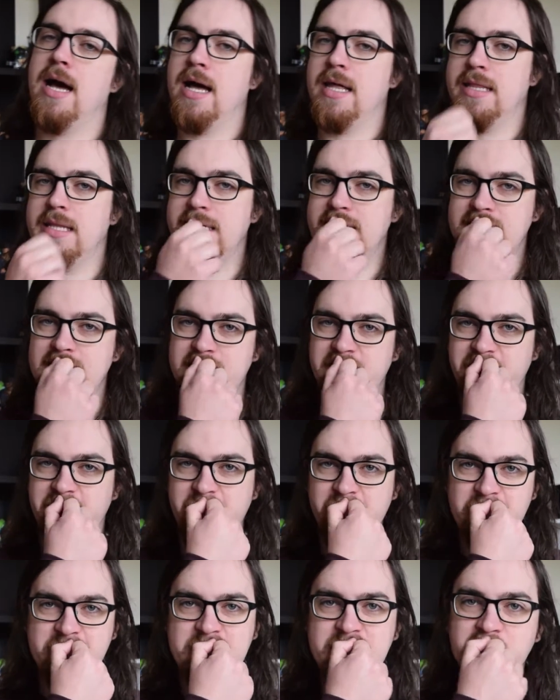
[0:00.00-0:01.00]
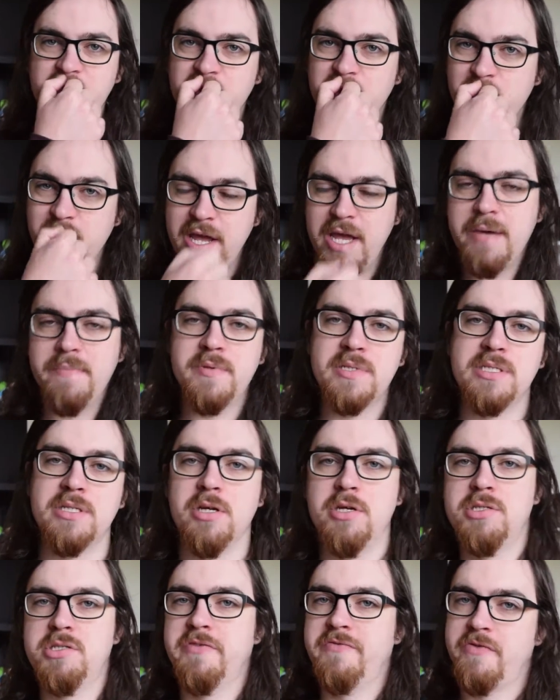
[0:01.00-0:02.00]
These are the first 3
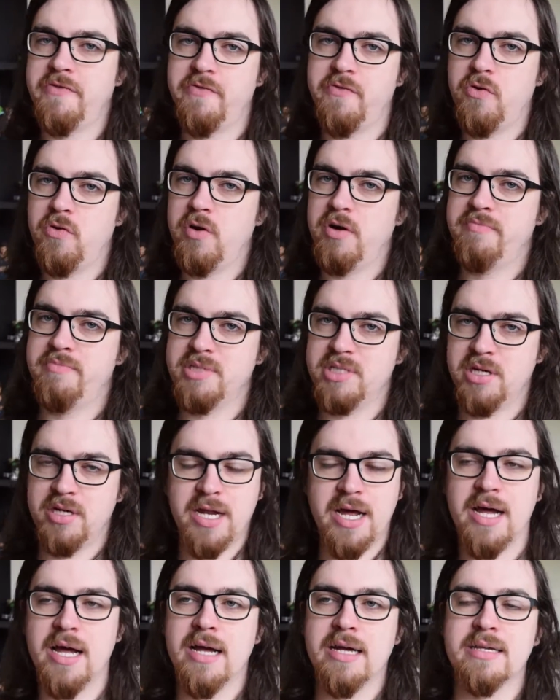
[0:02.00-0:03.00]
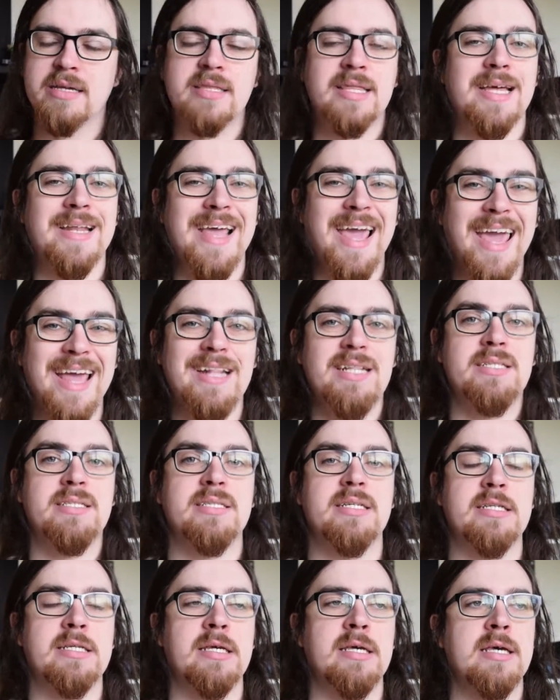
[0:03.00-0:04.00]
episodes of a 4-episode arc that
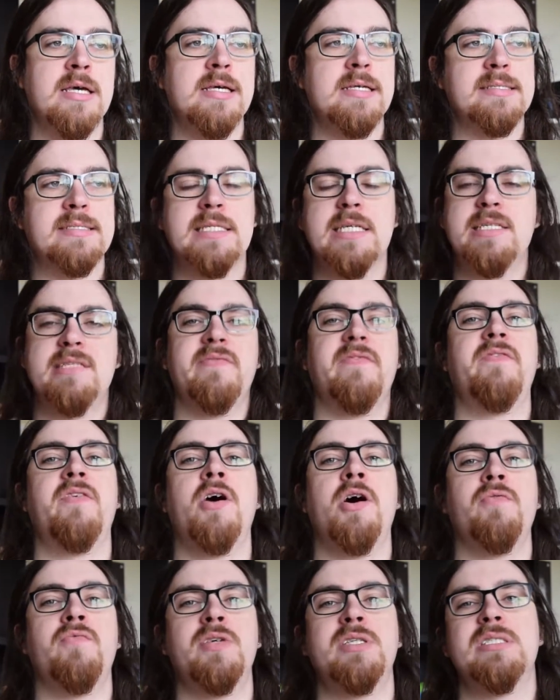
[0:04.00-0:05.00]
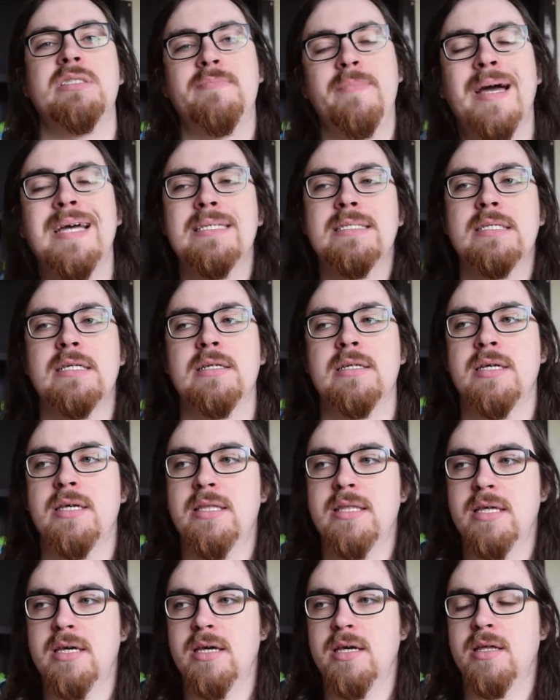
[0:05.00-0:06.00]
ended Season 5, which is basically
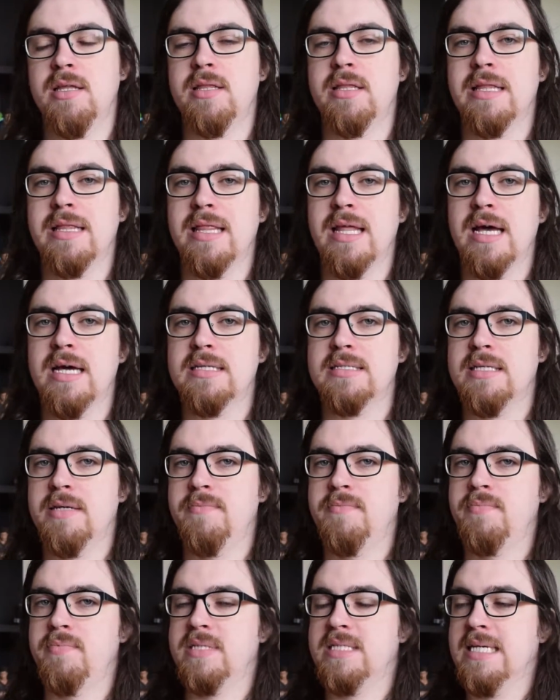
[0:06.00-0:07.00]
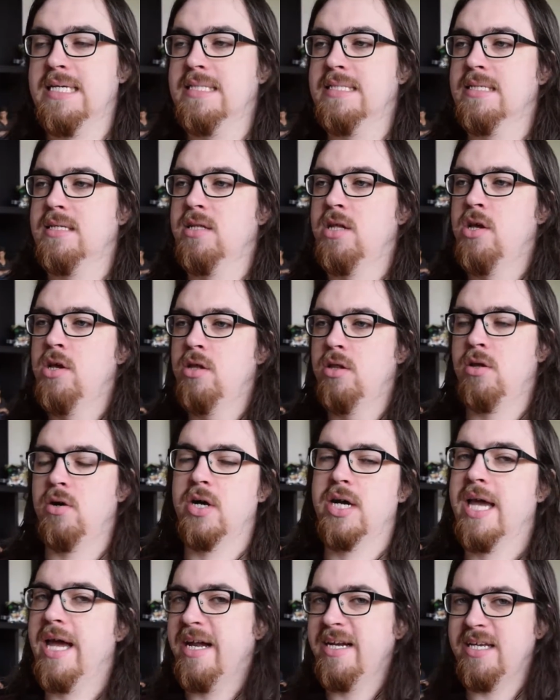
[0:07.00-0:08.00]
the last season, not
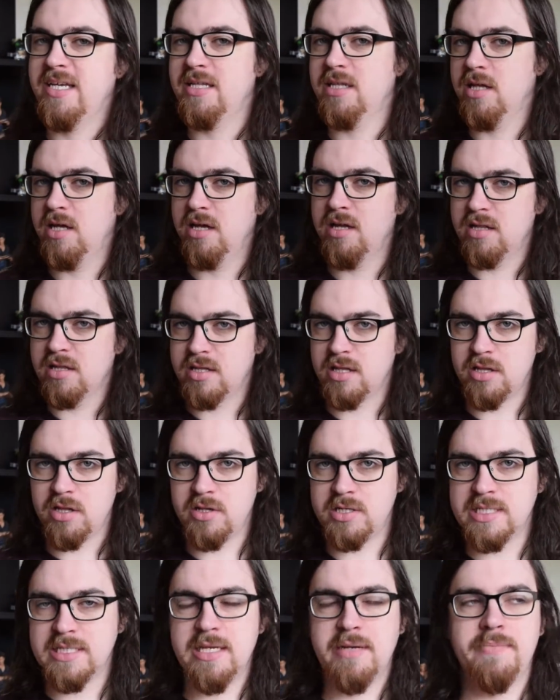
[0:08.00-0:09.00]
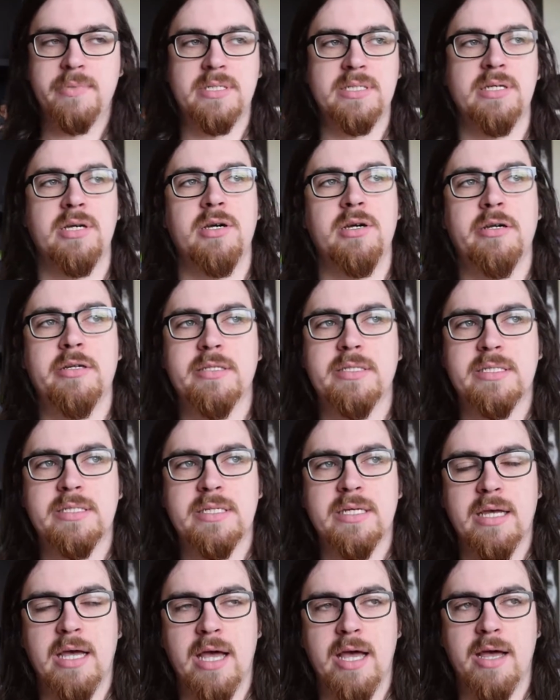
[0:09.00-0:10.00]
counting the lost episodes.
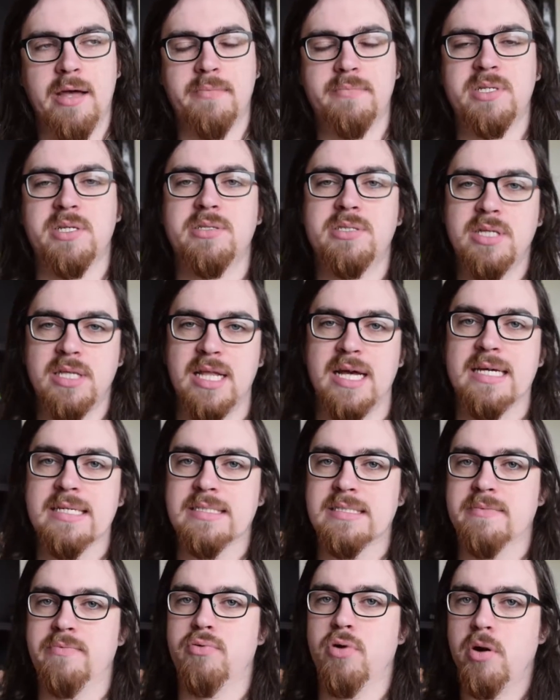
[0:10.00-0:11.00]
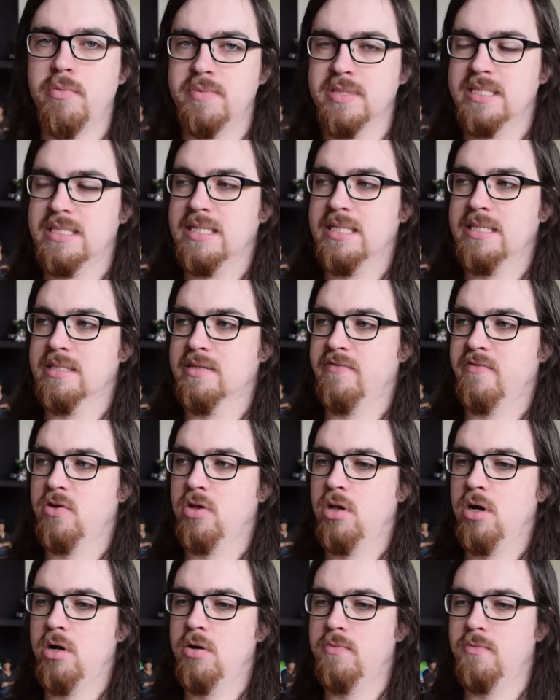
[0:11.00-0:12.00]
So it's the last proper season of
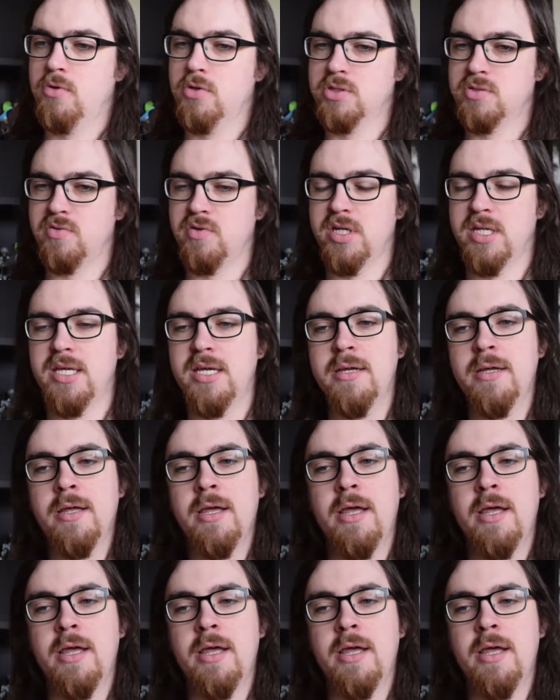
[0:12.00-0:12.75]
Clone Wars, really.